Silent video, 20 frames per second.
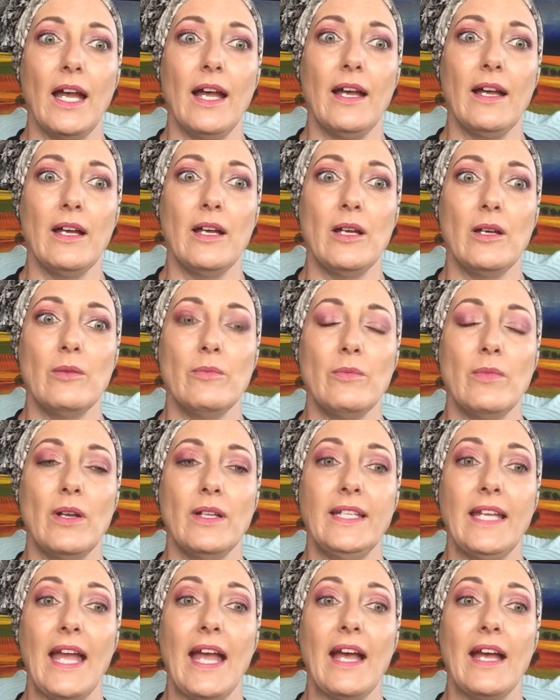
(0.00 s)

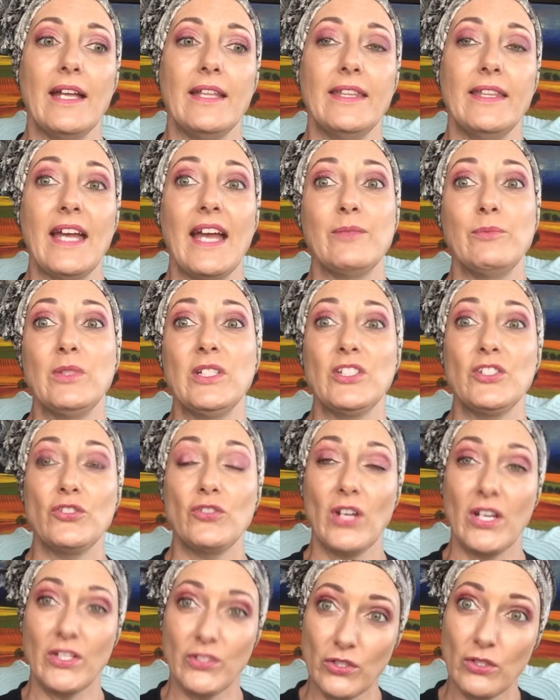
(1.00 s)
The
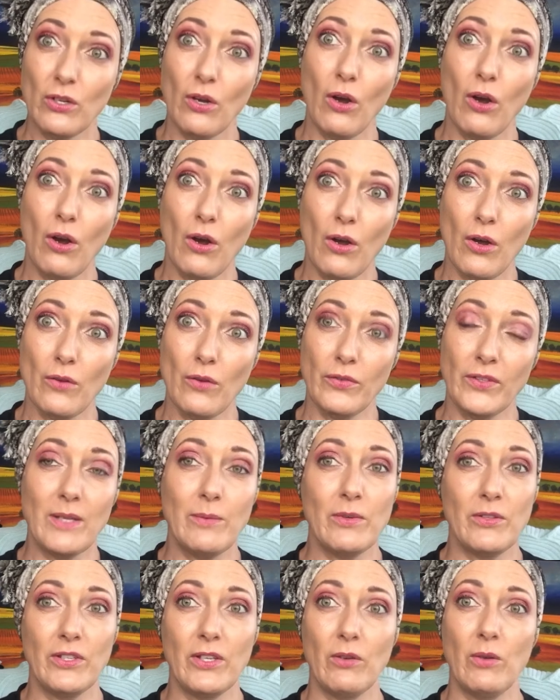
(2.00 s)
administration of
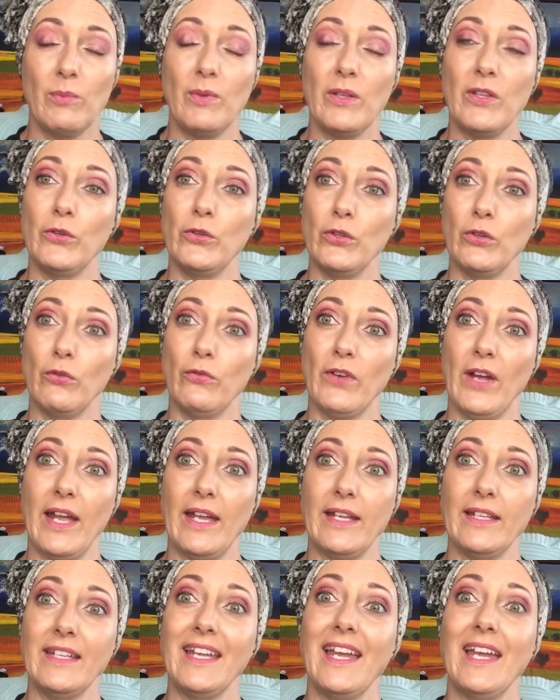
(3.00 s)
chemotherapy through your
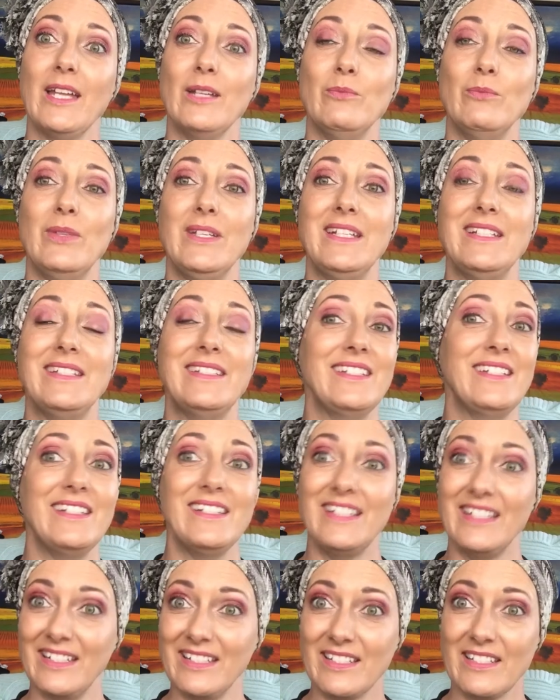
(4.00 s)
vein can be
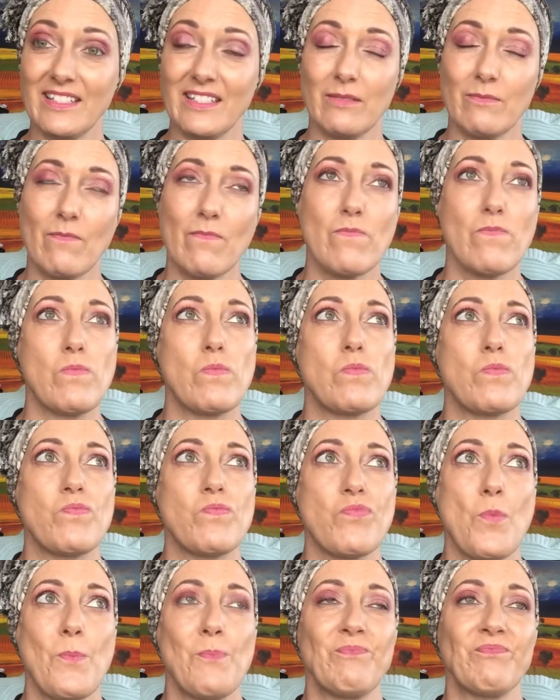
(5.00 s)
tedious.
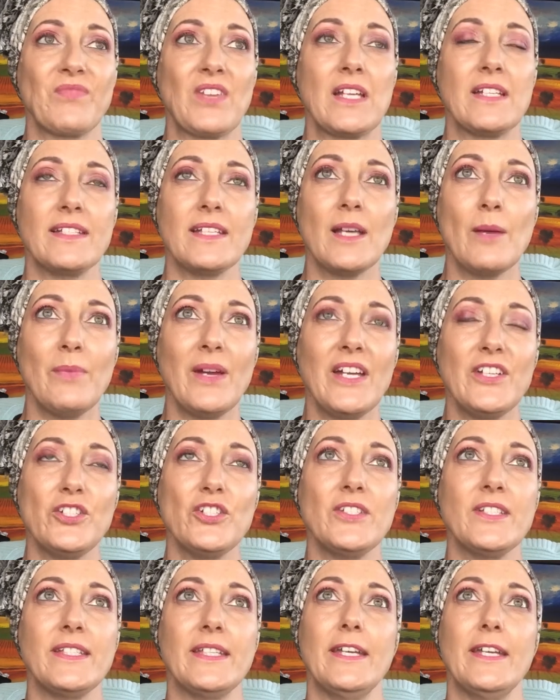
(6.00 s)
Some
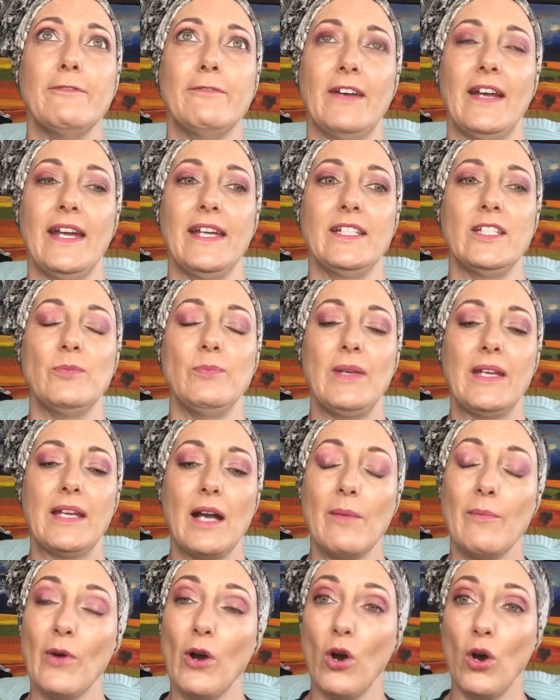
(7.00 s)
patients, their veins
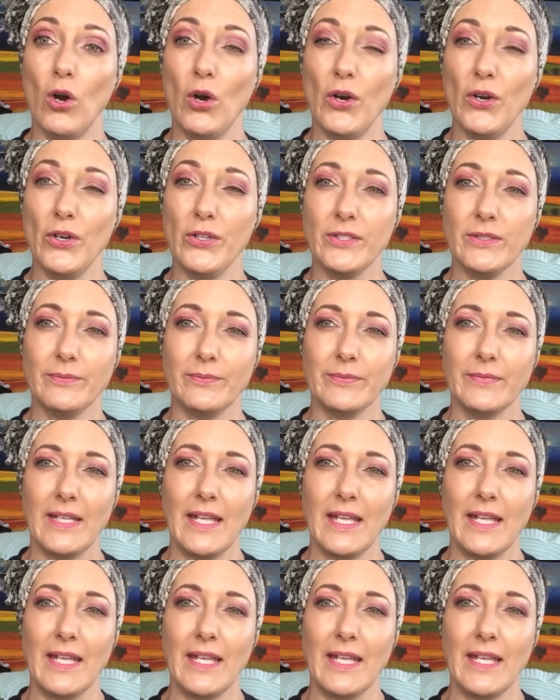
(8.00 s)
become hard.